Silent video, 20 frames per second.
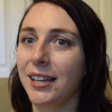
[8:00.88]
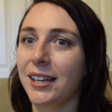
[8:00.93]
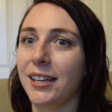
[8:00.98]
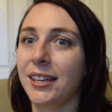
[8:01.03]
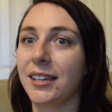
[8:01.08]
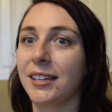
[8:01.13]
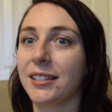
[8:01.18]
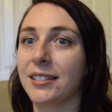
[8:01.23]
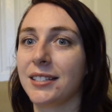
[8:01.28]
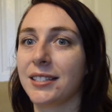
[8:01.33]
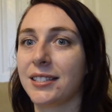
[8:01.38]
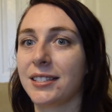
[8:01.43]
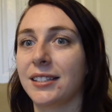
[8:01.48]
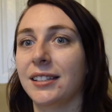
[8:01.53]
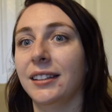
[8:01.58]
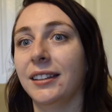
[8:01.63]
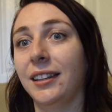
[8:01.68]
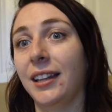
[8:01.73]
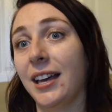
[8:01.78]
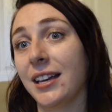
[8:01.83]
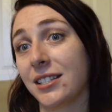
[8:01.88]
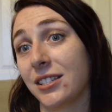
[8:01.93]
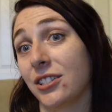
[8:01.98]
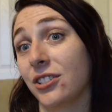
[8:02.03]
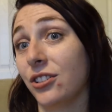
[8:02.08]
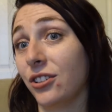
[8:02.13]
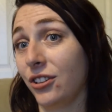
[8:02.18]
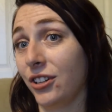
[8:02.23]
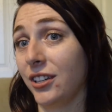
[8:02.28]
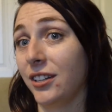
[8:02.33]
is less
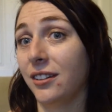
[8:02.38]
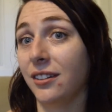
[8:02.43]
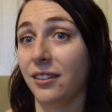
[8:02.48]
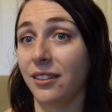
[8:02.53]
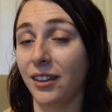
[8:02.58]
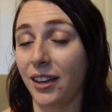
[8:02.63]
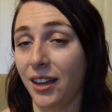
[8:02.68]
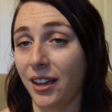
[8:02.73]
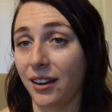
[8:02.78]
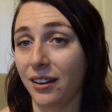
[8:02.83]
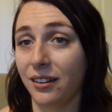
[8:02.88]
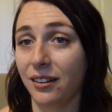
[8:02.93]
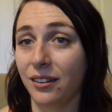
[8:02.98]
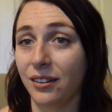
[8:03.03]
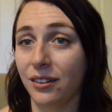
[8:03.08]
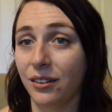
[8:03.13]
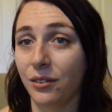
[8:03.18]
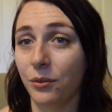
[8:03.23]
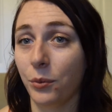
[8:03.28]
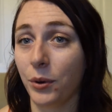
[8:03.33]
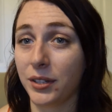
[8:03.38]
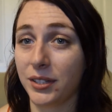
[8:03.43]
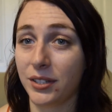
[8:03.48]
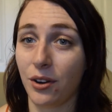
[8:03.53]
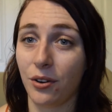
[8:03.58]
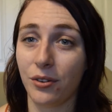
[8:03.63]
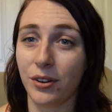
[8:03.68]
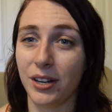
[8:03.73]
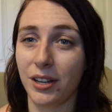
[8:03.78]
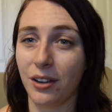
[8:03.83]
good than what's
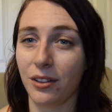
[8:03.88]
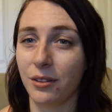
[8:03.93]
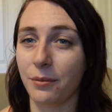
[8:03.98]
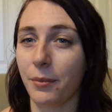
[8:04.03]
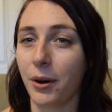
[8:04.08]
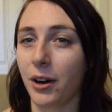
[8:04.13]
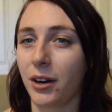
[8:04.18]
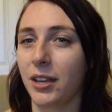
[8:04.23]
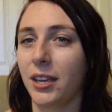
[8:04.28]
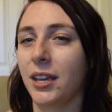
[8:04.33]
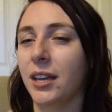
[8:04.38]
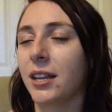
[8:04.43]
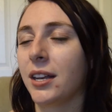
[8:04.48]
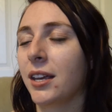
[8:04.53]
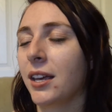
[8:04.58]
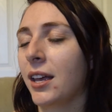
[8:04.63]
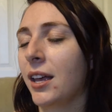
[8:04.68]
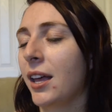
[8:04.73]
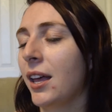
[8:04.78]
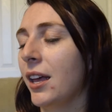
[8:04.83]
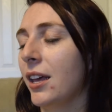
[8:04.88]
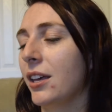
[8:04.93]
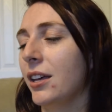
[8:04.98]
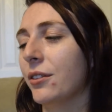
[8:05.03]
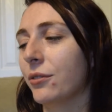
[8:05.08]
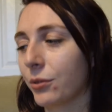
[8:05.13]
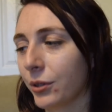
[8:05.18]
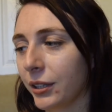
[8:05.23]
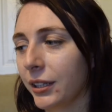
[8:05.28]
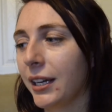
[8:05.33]
already on the market.
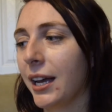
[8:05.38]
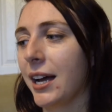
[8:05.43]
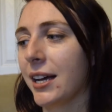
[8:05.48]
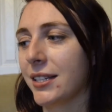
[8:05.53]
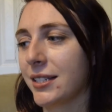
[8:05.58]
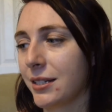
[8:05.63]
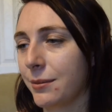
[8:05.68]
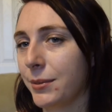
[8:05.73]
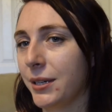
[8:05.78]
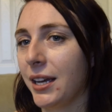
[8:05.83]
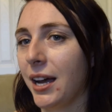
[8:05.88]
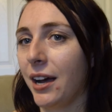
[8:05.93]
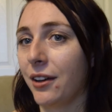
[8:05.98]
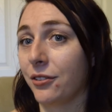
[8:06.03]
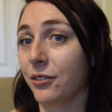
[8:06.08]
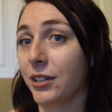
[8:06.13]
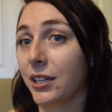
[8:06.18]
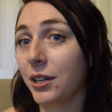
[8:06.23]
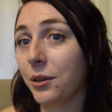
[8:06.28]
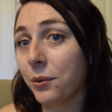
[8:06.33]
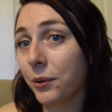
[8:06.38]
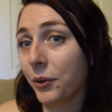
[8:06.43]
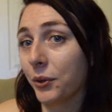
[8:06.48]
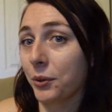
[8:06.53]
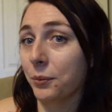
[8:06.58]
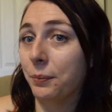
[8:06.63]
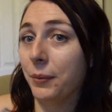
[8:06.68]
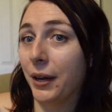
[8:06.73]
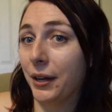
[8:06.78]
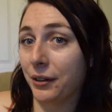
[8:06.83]
It really has to be either equal
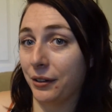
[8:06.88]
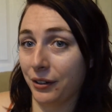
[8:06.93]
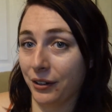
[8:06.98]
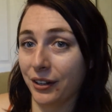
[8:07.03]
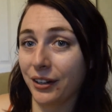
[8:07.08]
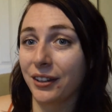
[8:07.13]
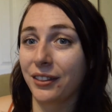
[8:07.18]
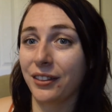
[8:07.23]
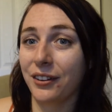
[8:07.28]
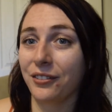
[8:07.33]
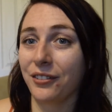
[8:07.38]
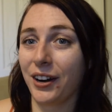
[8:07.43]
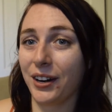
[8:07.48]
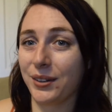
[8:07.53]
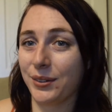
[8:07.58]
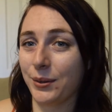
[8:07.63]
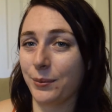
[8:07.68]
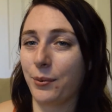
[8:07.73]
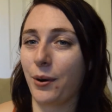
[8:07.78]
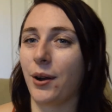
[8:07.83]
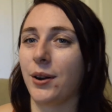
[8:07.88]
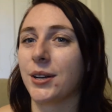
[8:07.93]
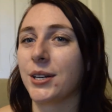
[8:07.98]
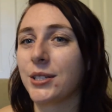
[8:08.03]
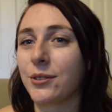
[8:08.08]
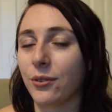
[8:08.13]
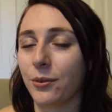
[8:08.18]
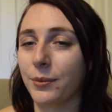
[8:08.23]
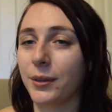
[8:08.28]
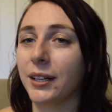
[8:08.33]
or better than regular
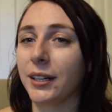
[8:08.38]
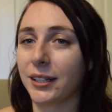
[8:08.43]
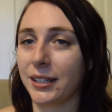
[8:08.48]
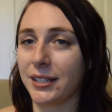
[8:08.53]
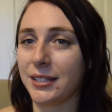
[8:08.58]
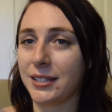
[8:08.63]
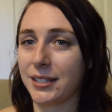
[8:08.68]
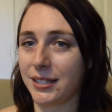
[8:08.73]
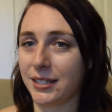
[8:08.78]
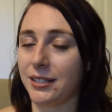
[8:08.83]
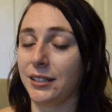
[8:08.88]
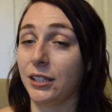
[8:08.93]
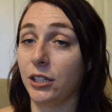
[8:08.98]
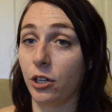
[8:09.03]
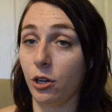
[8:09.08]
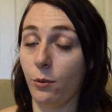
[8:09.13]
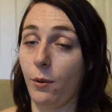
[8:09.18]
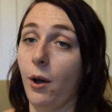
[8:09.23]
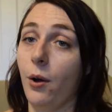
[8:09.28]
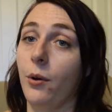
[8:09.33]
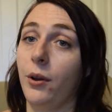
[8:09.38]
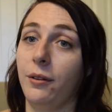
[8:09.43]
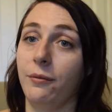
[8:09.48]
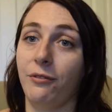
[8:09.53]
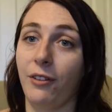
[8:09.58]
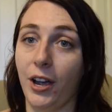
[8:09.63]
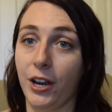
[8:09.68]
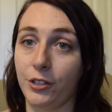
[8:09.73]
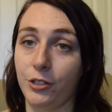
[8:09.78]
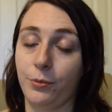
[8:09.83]
products for me to consistently go out and
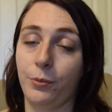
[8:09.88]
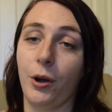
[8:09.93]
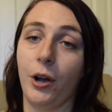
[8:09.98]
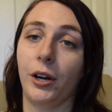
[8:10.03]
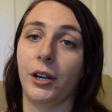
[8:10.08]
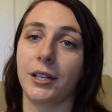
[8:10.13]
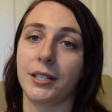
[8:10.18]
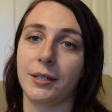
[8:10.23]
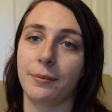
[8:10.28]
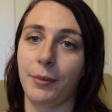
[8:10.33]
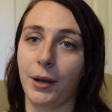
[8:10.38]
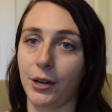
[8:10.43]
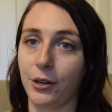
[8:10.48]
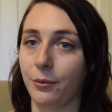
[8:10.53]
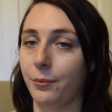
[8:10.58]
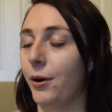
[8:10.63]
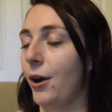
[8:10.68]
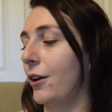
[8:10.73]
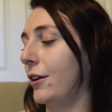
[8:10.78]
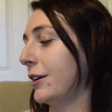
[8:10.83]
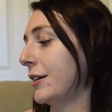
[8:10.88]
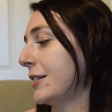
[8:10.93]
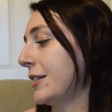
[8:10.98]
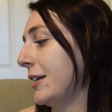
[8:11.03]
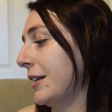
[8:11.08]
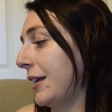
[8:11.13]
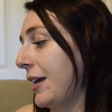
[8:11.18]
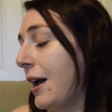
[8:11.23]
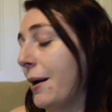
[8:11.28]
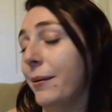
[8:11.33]
find your product, to buy your product.
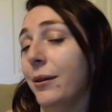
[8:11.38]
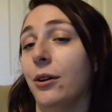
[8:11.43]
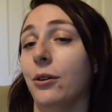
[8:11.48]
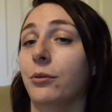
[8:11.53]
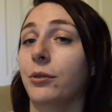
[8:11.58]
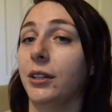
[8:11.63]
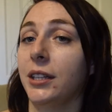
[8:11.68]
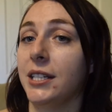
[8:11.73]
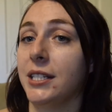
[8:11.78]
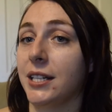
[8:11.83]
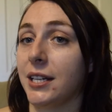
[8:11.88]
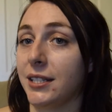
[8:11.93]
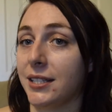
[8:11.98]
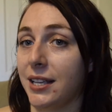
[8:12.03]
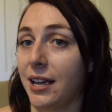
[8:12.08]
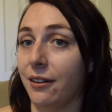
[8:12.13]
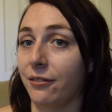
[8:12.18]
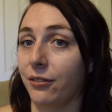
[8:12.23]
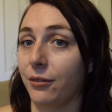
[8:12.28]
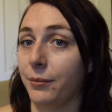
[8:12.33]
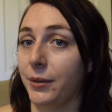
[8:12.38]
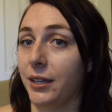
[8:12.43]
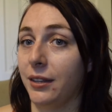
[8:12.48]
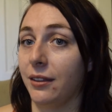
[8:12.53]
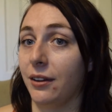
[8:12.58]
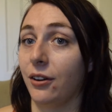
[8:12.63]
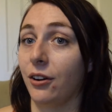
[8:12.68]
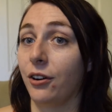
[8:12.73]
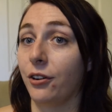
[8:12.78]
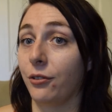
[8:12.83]
And Camino really does that for me.
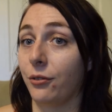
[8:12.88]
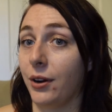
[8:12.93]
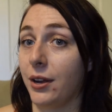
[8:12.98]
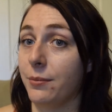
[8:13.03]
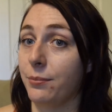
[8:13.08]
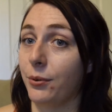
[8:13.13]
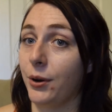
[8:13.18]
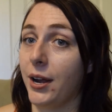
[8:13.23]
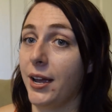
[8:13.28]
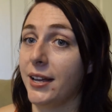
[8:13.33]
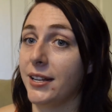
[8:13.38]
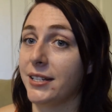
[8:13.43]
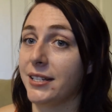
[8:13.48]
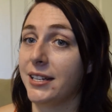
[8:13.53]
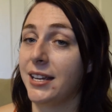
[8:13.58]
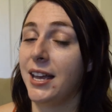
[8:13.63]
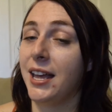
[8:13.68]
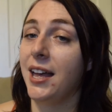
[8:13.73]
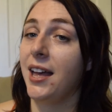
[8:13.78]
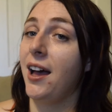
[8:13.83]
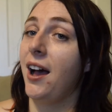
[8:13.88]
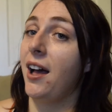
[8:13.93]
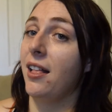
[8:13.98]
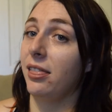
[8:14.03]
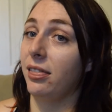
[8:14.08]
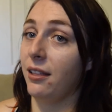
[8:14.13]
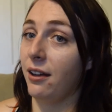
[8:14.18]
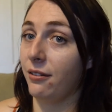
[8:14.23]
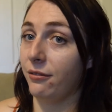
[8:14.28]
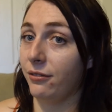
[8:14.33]
They're a great brand. I
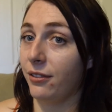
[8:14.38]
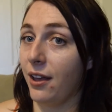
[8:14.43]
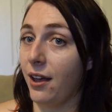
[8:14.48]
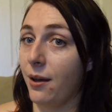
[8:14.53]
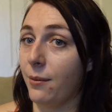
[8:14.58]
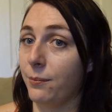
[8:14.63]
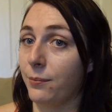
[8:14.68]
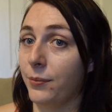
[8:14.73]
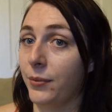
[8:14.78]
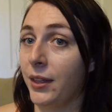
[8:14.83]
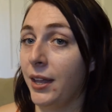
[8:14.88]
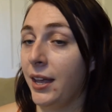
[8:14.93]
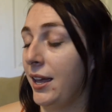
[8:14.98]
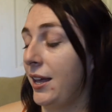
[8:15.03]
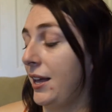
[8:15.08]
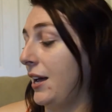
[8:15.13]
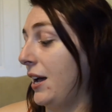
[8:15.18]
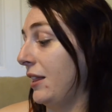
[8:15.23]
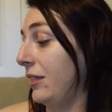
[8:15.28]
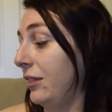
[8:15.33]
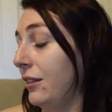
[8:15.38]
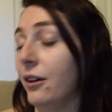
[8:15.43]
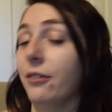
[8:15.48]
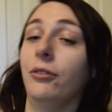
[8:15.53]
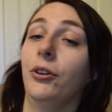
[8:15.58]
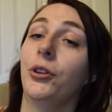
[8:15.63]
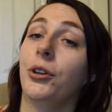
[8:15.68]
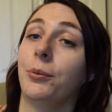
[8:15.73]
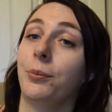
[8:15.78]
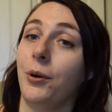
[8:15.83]
love them. I love
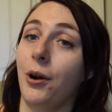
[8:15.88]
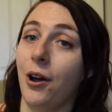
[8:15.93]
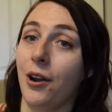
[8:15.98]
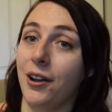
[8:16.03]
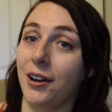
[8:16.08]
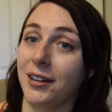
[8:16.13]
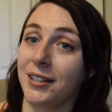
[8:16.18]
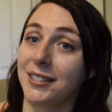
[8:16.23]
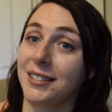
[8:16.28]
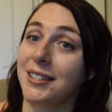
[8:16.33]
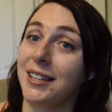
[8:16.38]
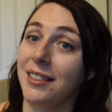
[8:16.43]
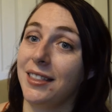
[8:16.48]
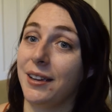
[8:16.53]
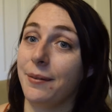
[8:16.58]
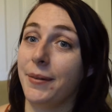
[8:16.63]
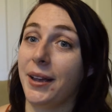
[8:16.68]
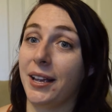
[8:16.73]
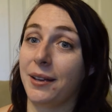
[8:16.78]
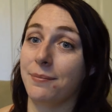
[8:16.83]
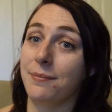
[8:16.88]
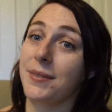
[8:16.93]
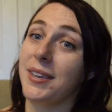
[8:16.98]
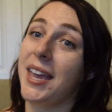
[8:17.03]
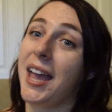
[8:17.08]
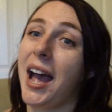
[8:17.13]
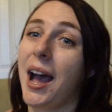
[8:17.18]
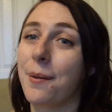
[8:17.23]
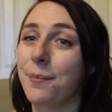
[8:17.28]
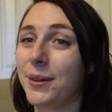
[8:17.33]
all their products. They make me
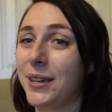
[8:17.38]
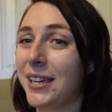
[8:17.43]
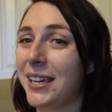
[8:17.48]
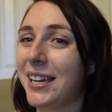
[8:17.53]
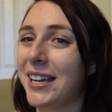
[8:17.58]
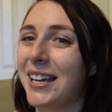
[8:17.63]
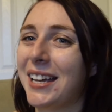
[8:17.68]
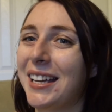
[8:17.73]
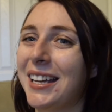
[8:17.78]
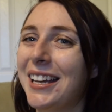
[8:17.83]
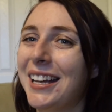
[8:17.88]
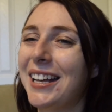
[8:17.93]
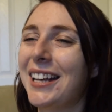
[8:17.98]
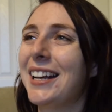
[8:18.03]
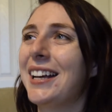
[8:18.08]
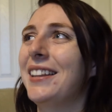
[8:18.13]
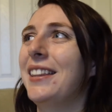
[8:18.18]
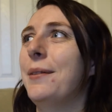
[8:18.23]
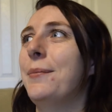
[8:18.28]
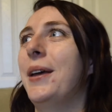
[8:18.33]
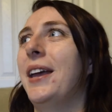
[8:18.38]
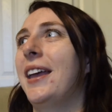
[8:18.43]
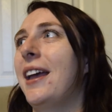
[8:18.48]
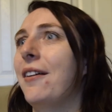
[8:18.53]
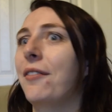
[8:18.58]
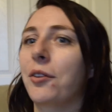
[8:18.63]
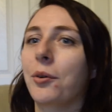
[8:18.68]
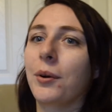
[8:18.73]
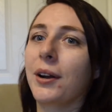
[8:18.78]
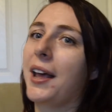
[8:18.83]
happy. They make
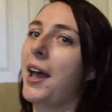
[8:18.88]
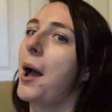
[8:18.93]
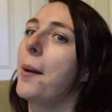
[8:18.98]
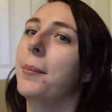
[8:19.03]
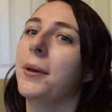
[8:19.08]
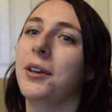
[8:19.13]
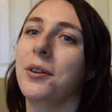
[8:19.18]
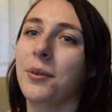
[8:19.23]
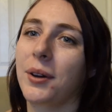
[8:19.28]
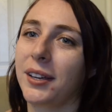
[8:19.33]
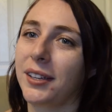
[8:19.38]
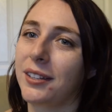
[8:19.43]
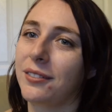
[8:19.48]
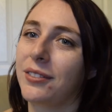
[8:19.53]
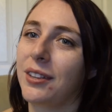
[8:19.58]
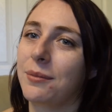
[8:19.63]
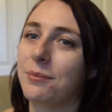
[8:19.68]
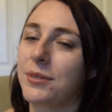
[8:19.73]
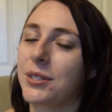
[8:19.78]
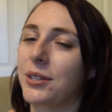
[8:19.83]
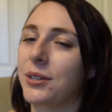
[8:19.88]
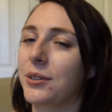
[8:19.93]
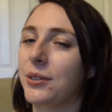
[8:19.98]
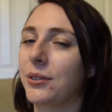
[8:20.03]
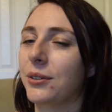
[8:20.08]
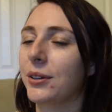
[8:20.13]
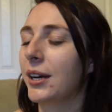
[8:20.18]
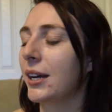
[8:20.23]
everyone happy who I give them to.